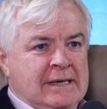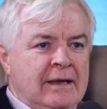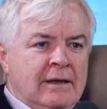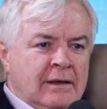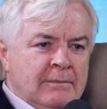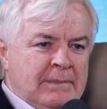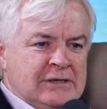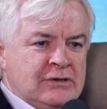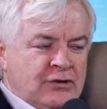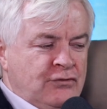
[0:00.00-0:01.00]
say,
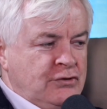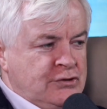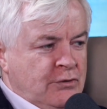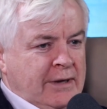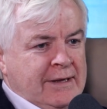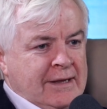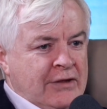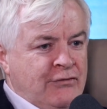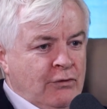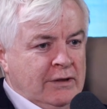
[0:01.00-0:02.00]
based on a true story, and then
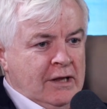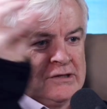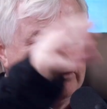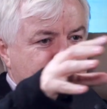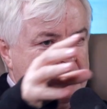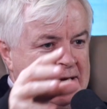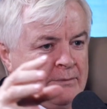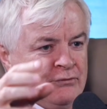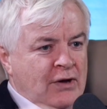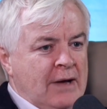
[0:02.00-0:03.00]
they throw in lots of made
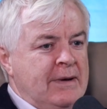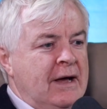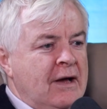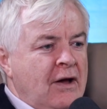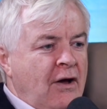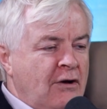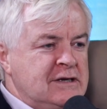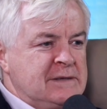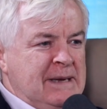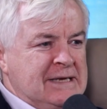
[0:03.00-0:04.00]
up drama.
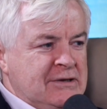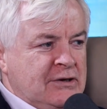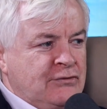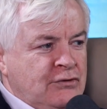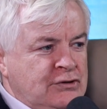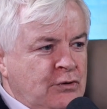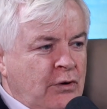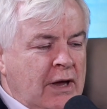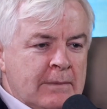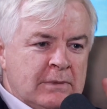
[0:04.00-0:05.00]
Ours is based on a true
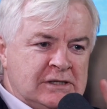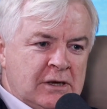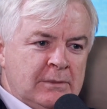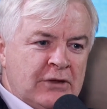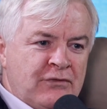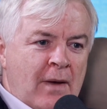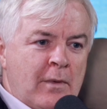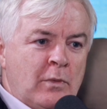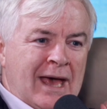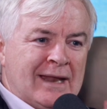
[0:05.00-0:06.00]
story, but some of the
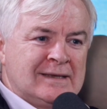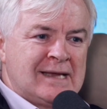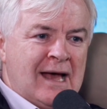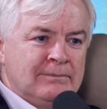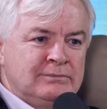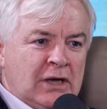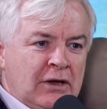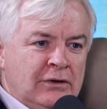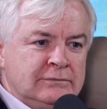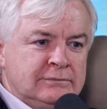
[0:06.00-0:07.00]
drama we had to tamp
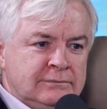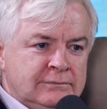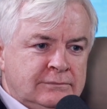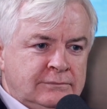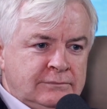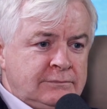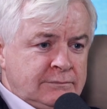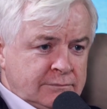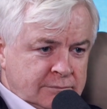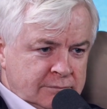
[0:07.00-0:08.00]
down. Oh.
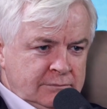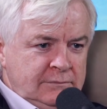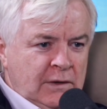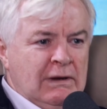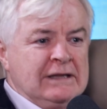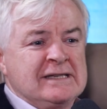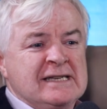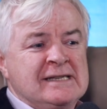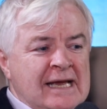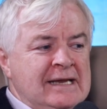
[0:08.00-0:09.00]
Right, there's
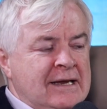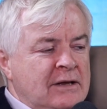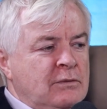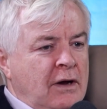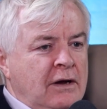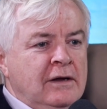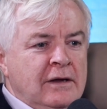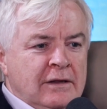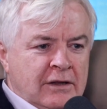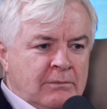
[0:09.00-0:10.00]
a scene in it where
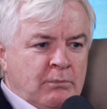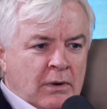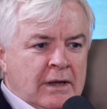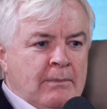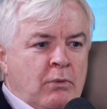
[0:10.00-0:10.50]
the, the